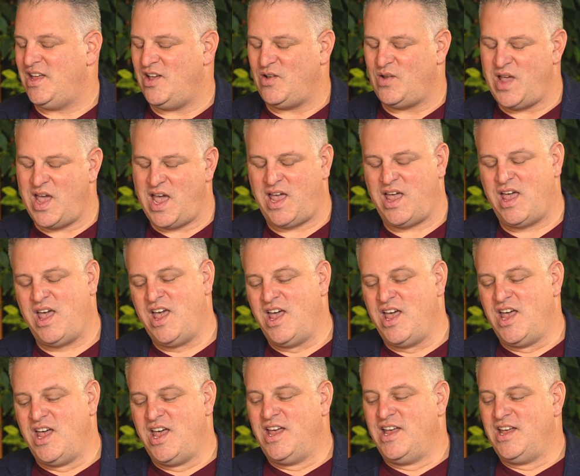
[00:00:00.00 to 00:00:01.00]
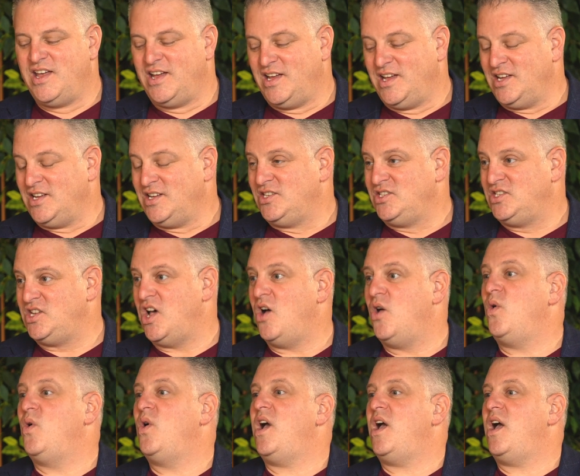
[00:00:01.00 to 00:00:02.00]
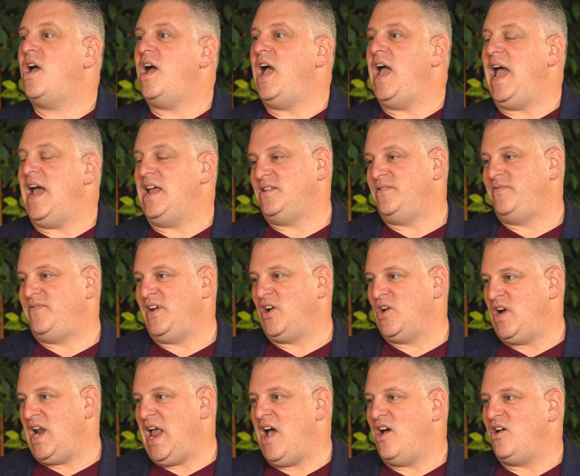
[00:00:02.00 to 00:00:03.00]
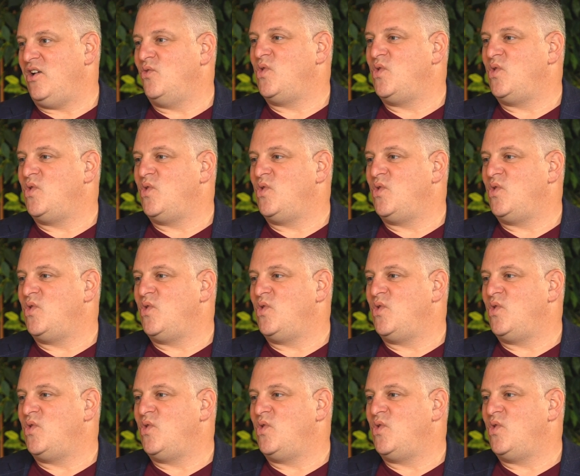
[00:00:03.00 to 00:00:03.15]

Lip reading: Okay. So I had to figure it out.